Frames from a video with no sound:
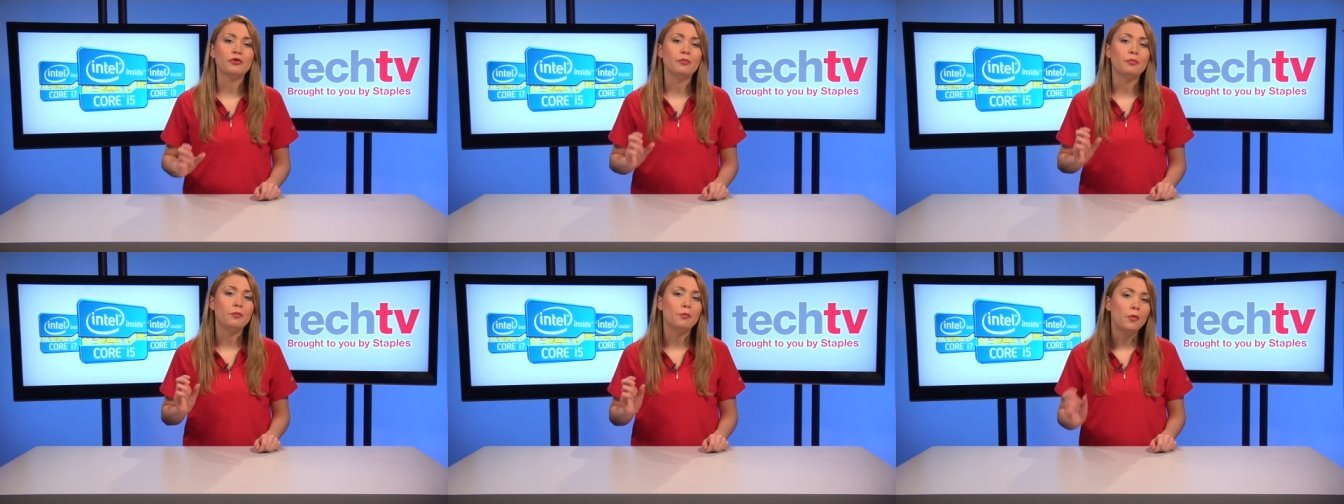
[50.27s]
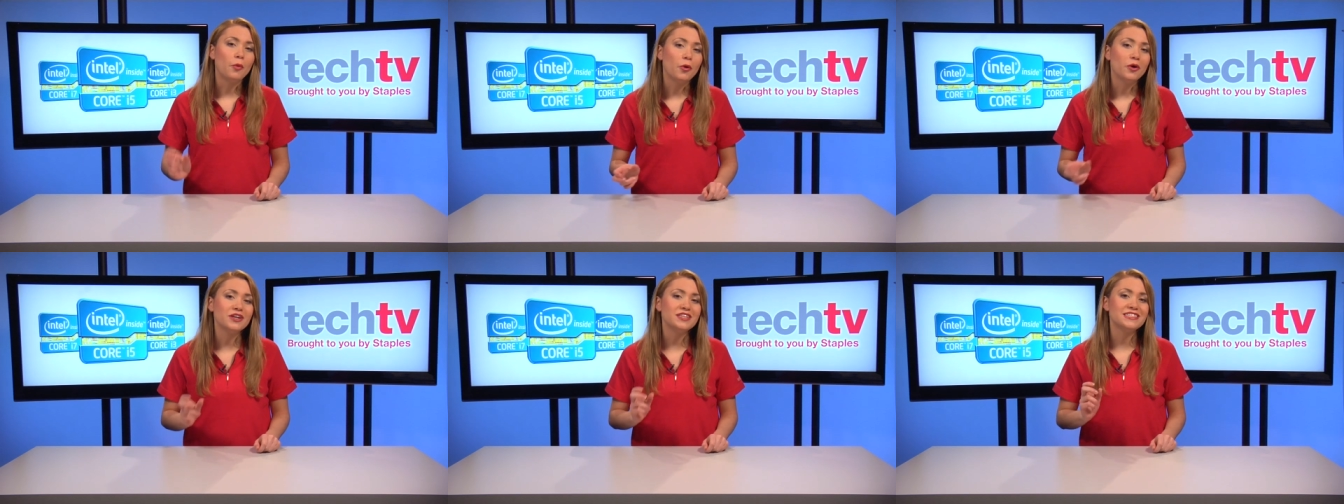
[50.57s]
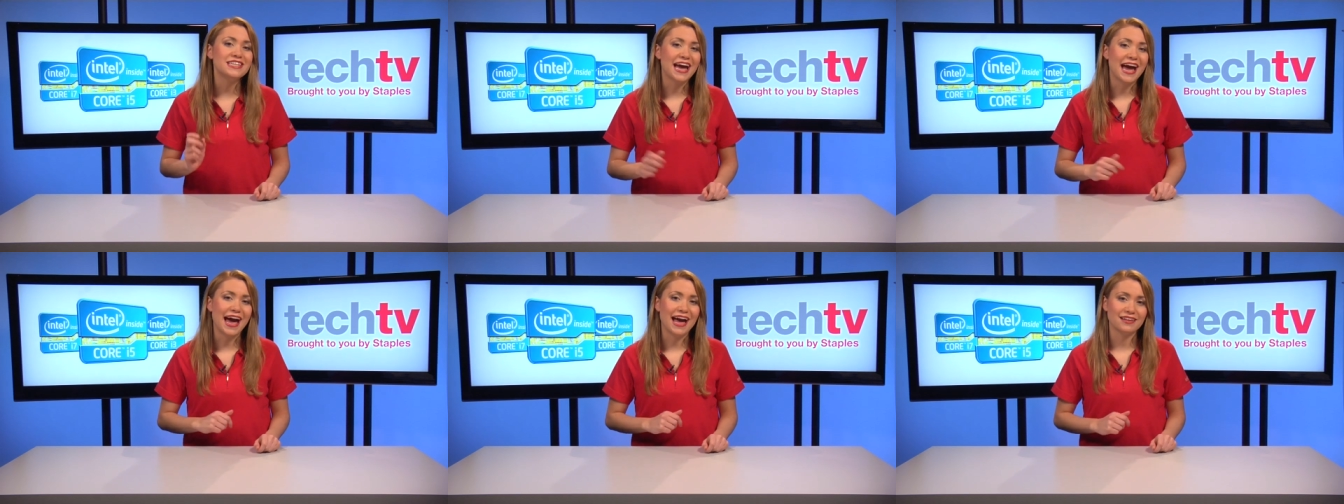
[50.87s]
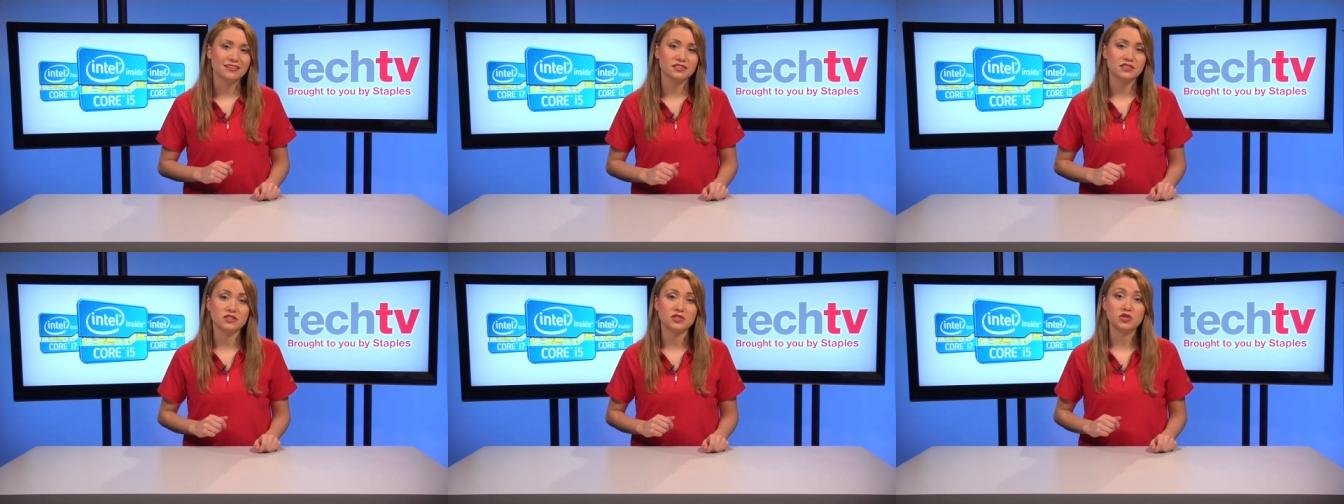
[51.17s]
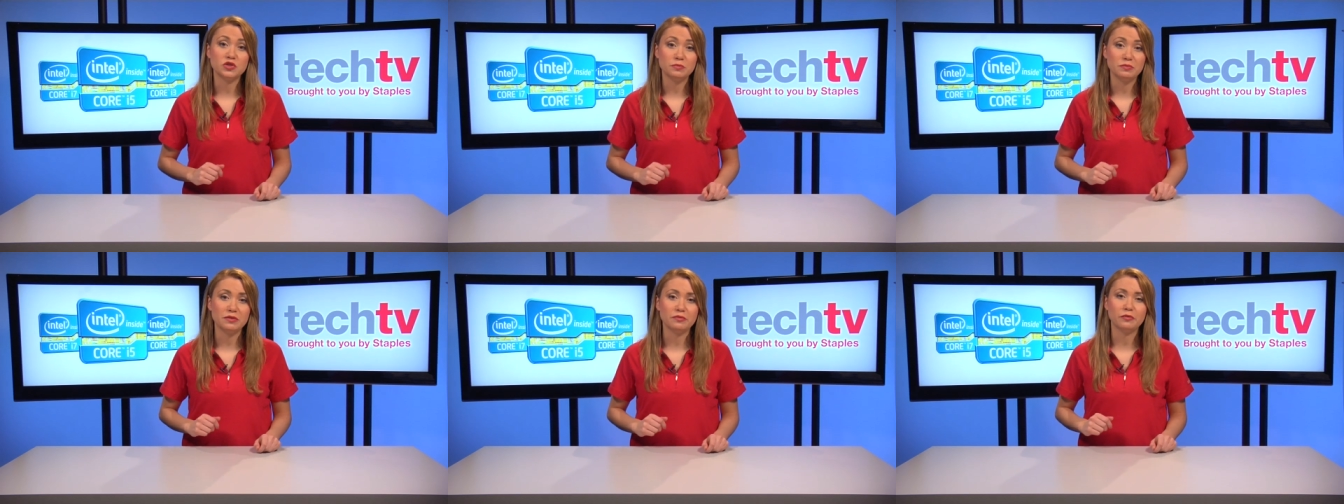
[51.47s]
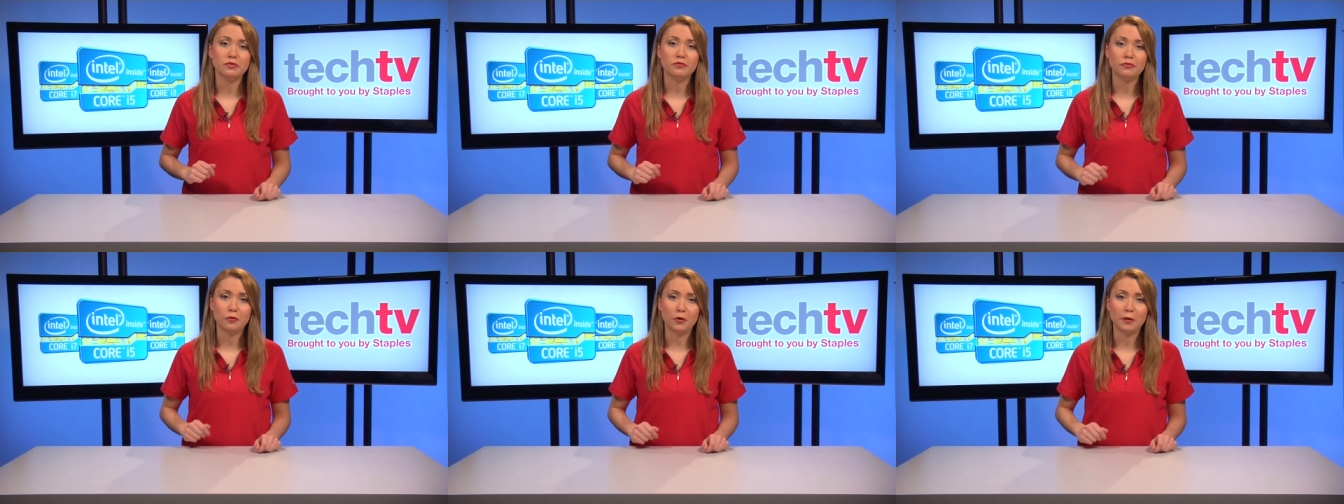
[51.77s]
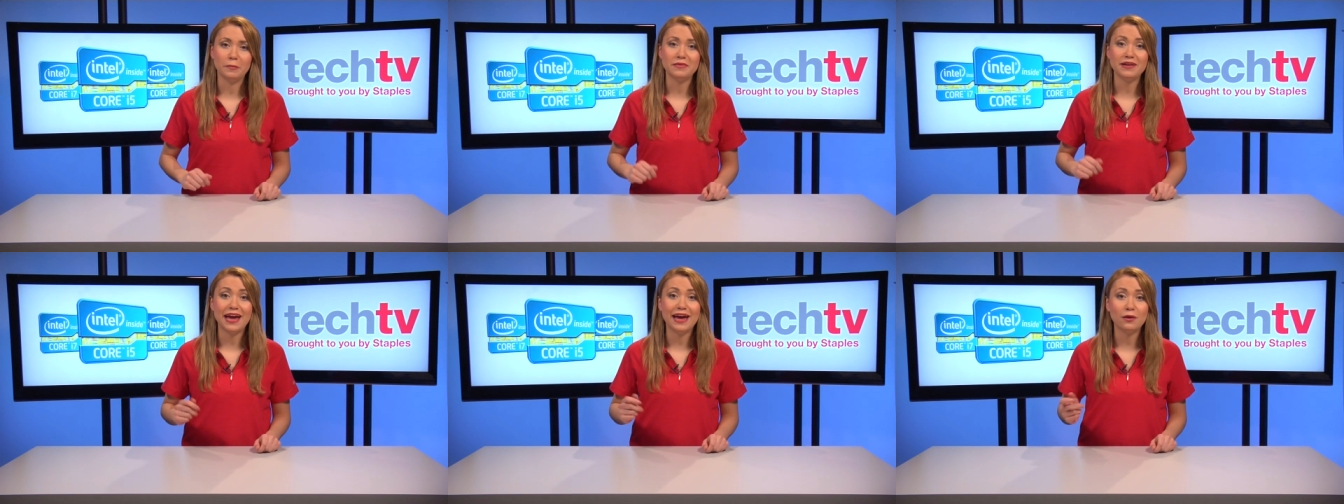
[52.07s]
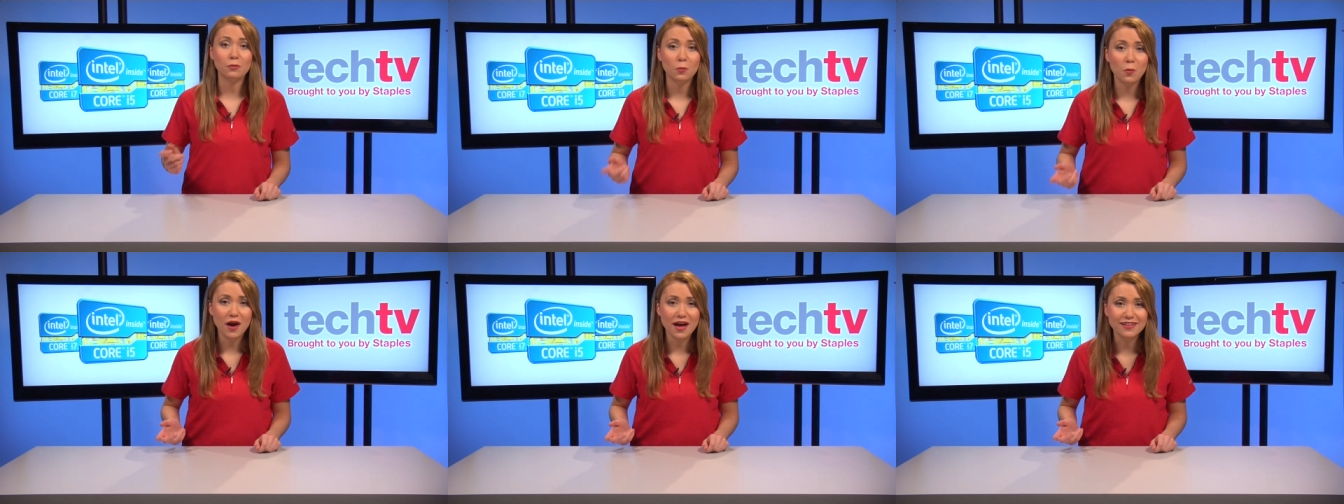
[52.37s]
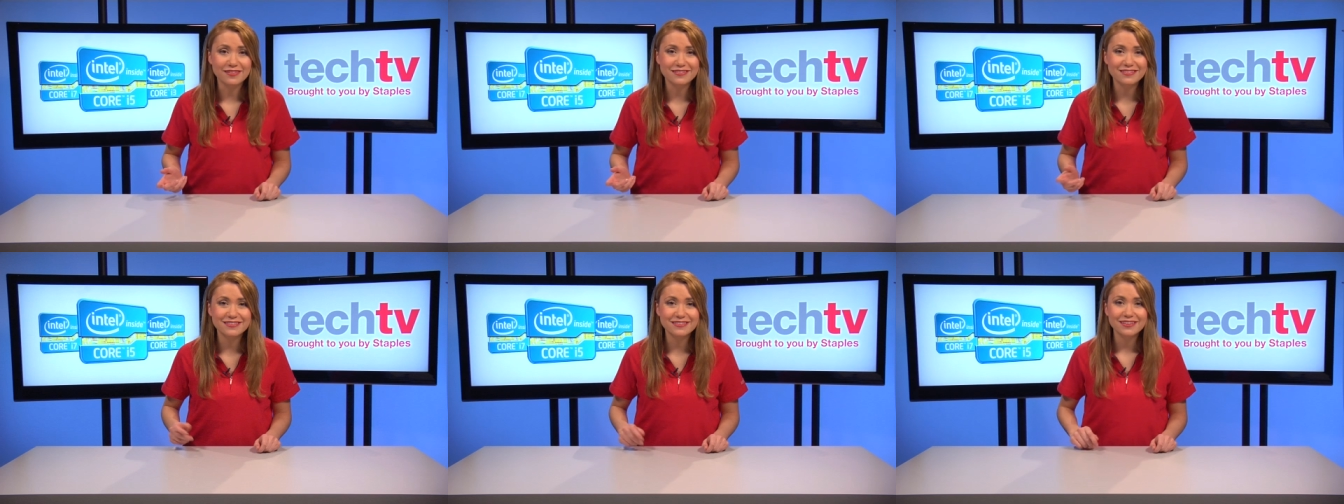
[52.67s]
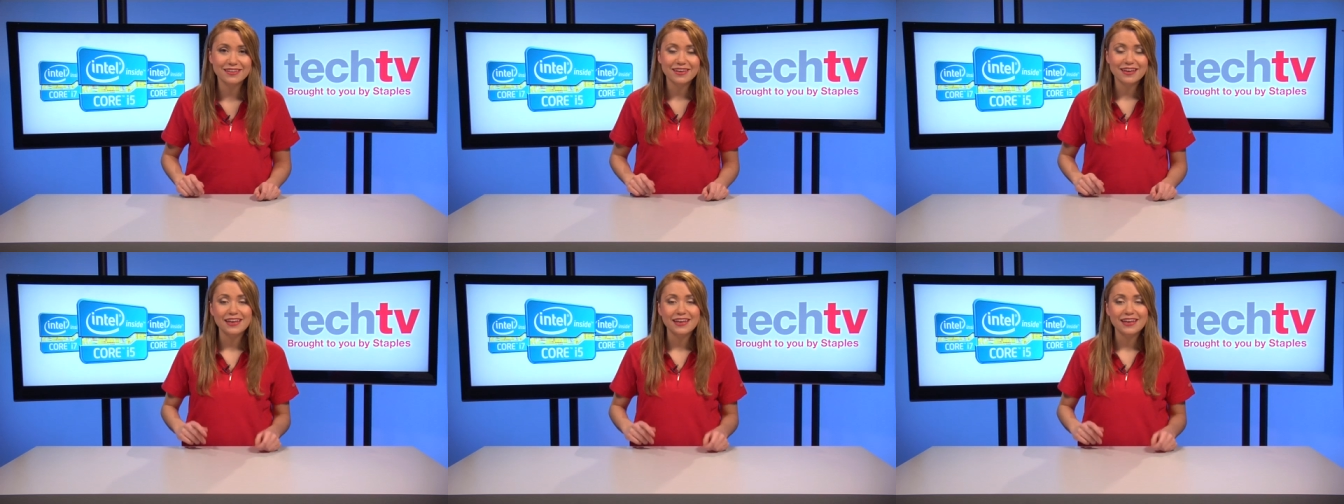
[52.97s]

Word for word: more tasks to be performed at once,